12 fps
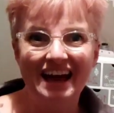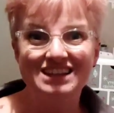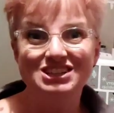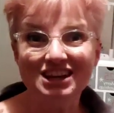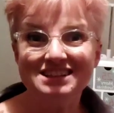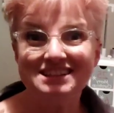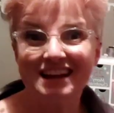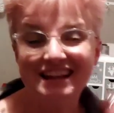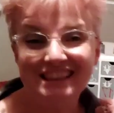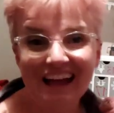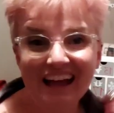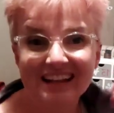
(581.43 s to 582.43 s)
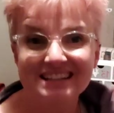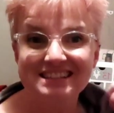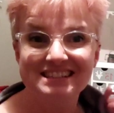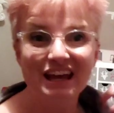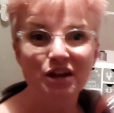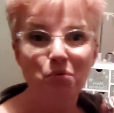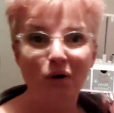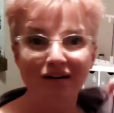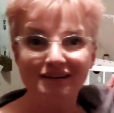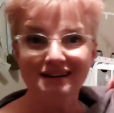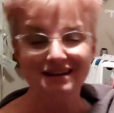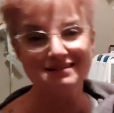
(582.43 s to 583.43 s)
And just like that, day
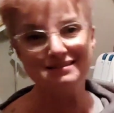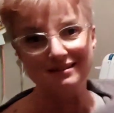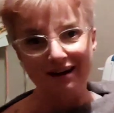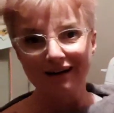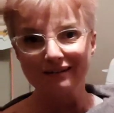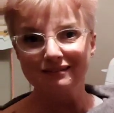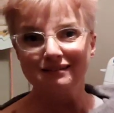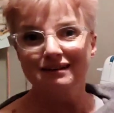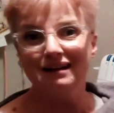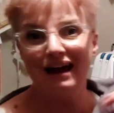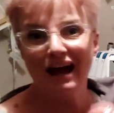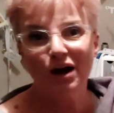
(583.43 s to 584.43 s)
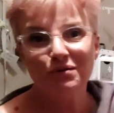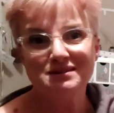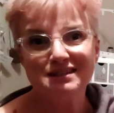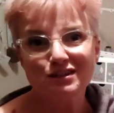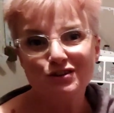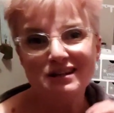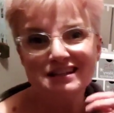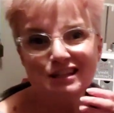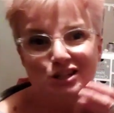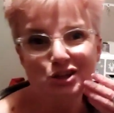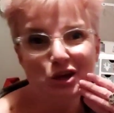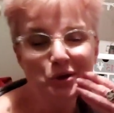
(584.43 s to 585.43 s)
one is done. How has it
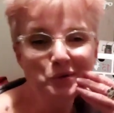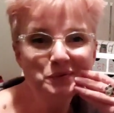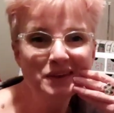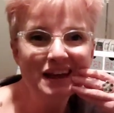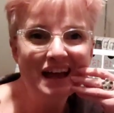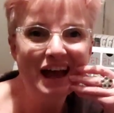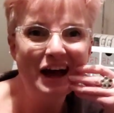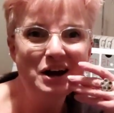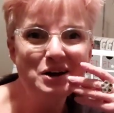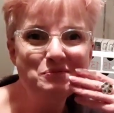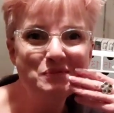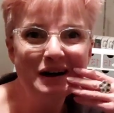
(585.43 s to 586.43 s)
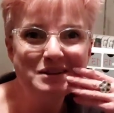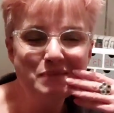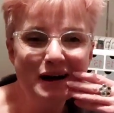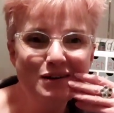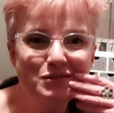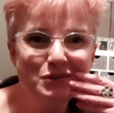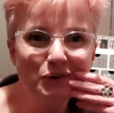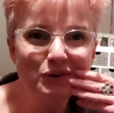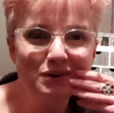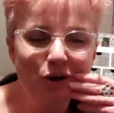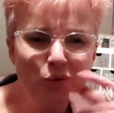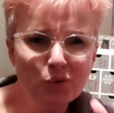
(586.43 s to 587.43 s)
treated you? You may have
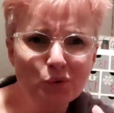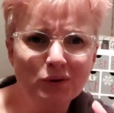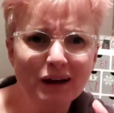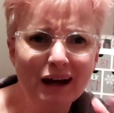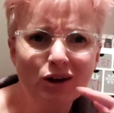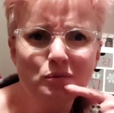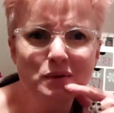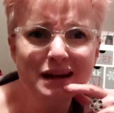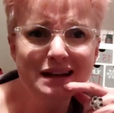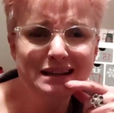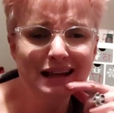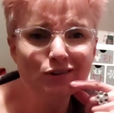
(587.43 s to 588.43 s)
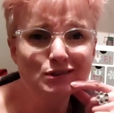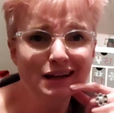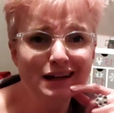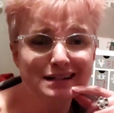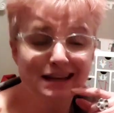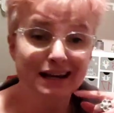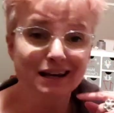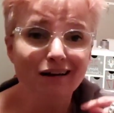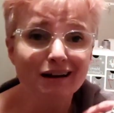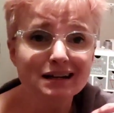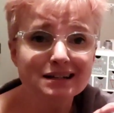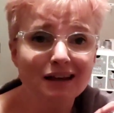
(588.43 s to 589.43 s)
thought, oh, hang on a minute, that looks like
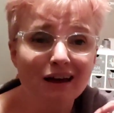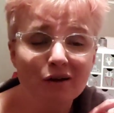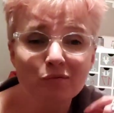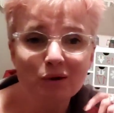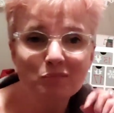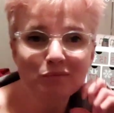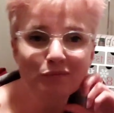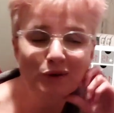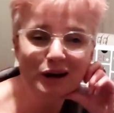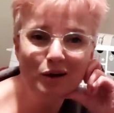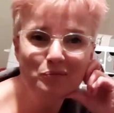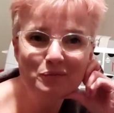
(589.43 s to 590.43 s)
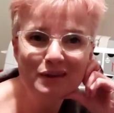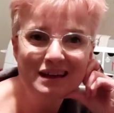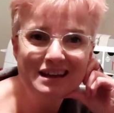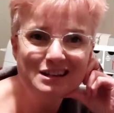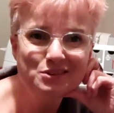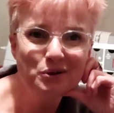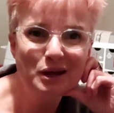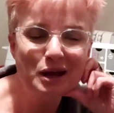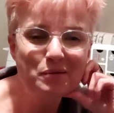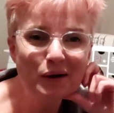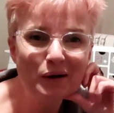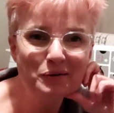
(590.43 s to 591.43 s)
daylight. When I'm
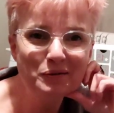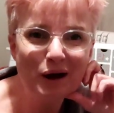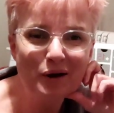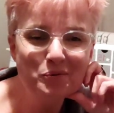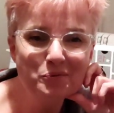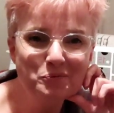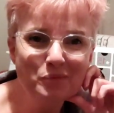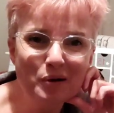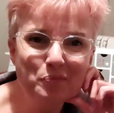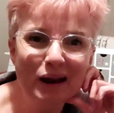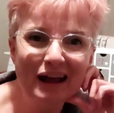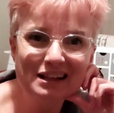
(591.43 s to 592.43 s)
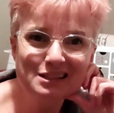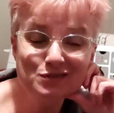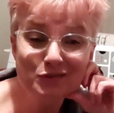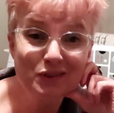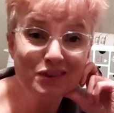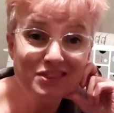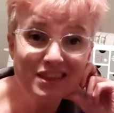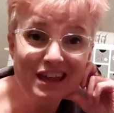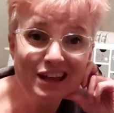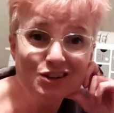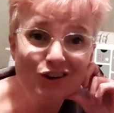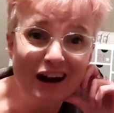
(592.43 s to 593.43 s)
talking about my plans for the
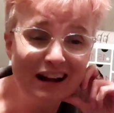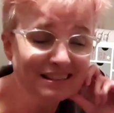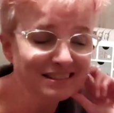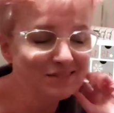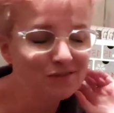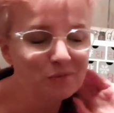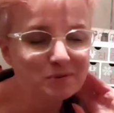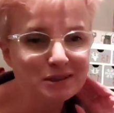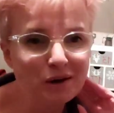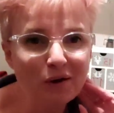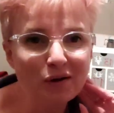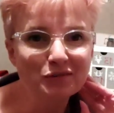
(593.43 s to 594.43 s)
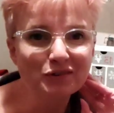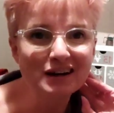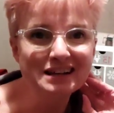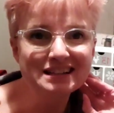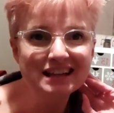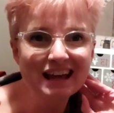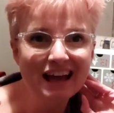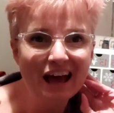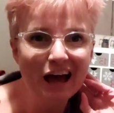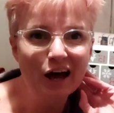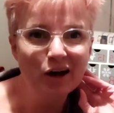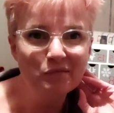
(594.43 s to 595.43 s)
Thea dress from Sew Over It,
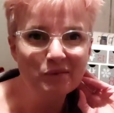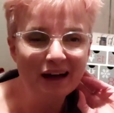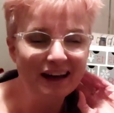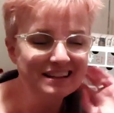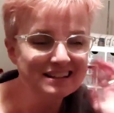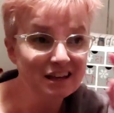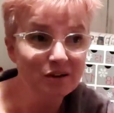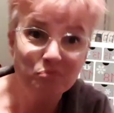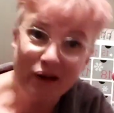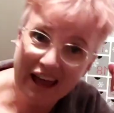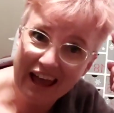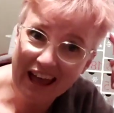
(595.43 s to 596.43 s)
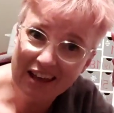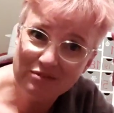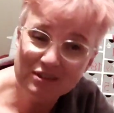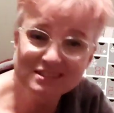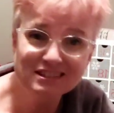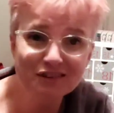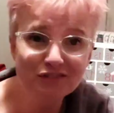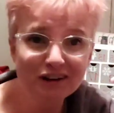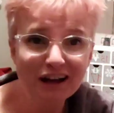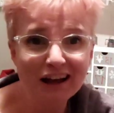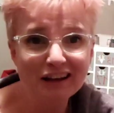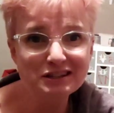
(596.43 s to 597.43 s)
and my hair is a
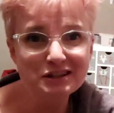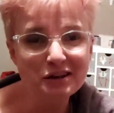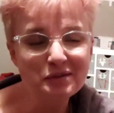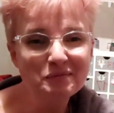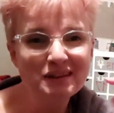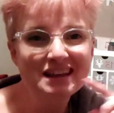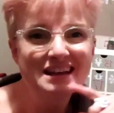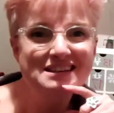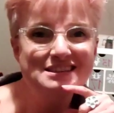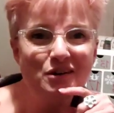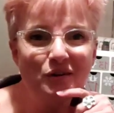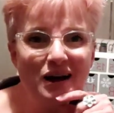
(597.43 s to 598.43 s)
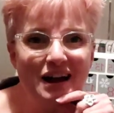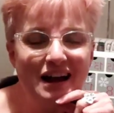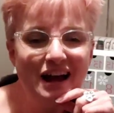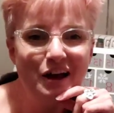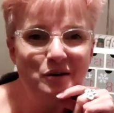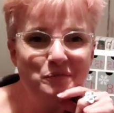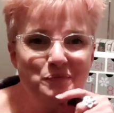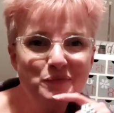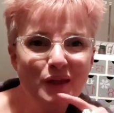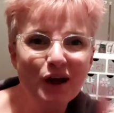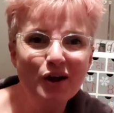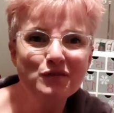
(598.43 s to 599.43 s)
different colour too. So I,
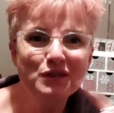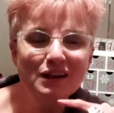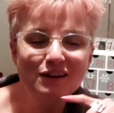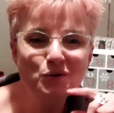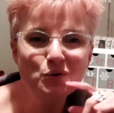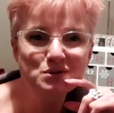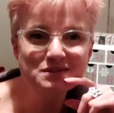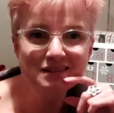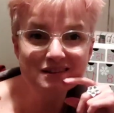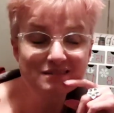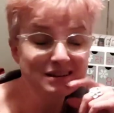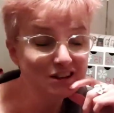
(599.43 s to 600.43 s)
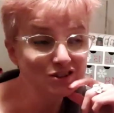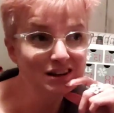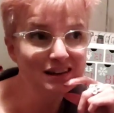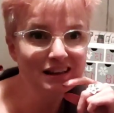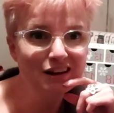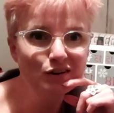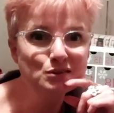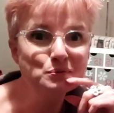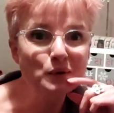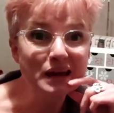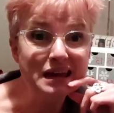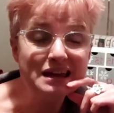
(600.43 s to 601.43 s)
over the course of literally the
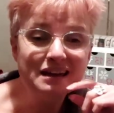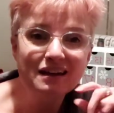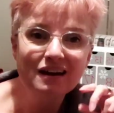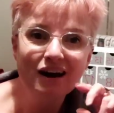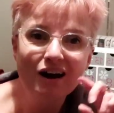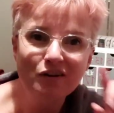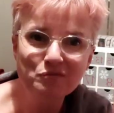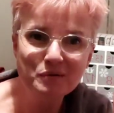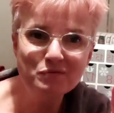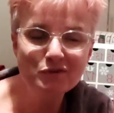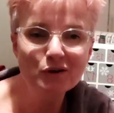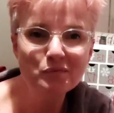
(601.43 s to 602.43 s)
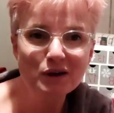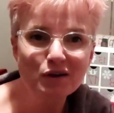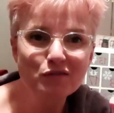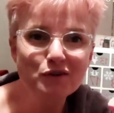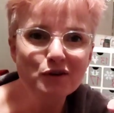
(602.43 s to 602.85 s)
last week, I've been filming a